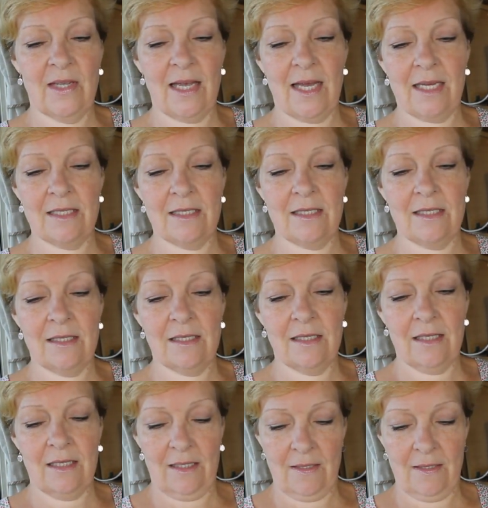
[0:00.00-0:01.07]
And
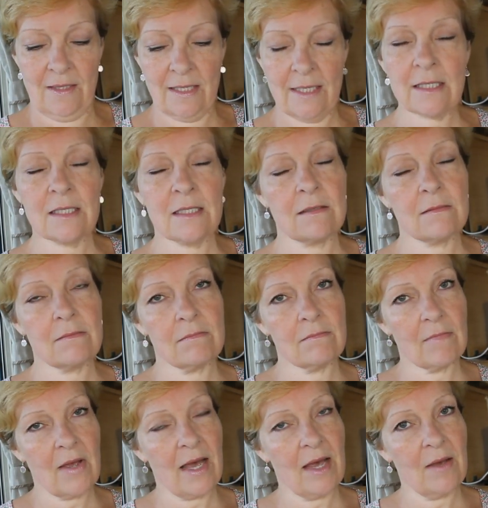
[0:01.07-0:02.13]
it's
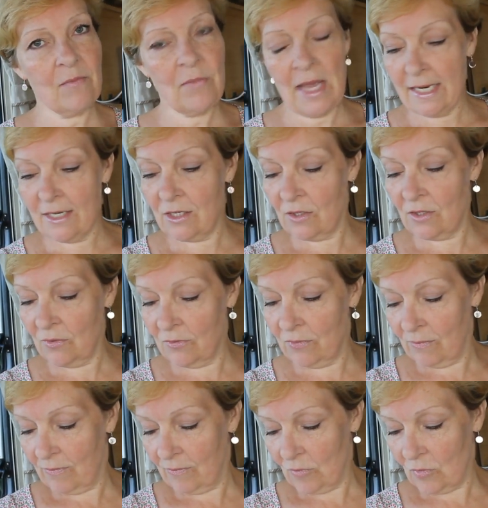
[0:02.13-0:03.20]
handmade, so
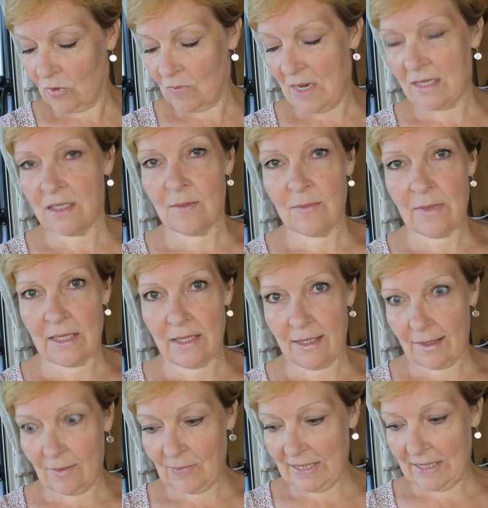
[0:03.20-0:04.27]
it's meant to be a
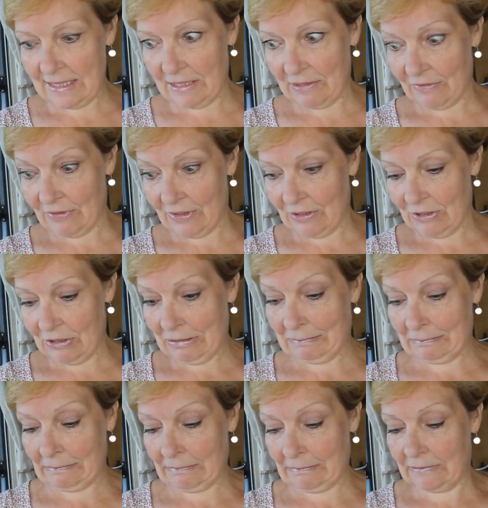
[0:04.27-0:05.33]
little bit different.
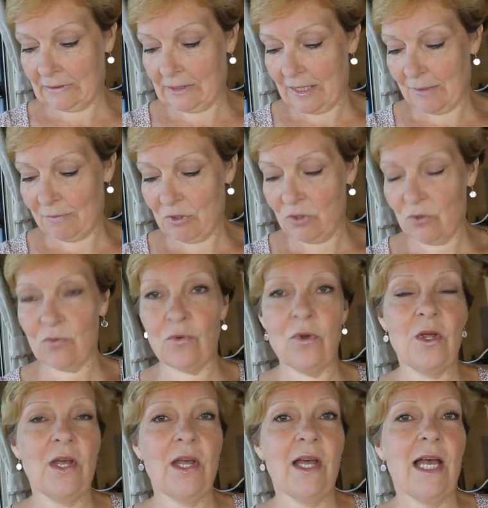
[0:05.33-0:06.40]
I'm sure
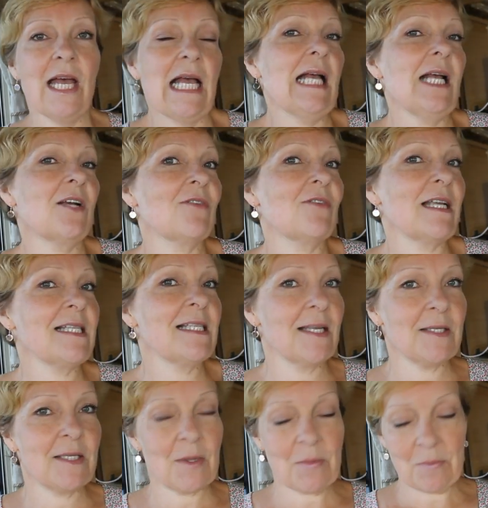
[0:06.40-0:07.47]

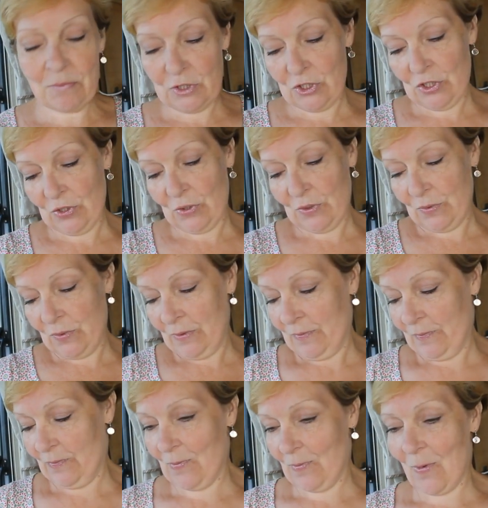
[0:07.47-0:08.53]
grandson number 2
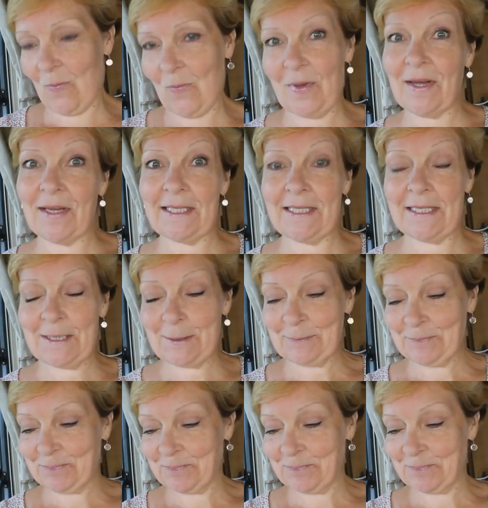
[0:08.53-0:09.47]
won't mind.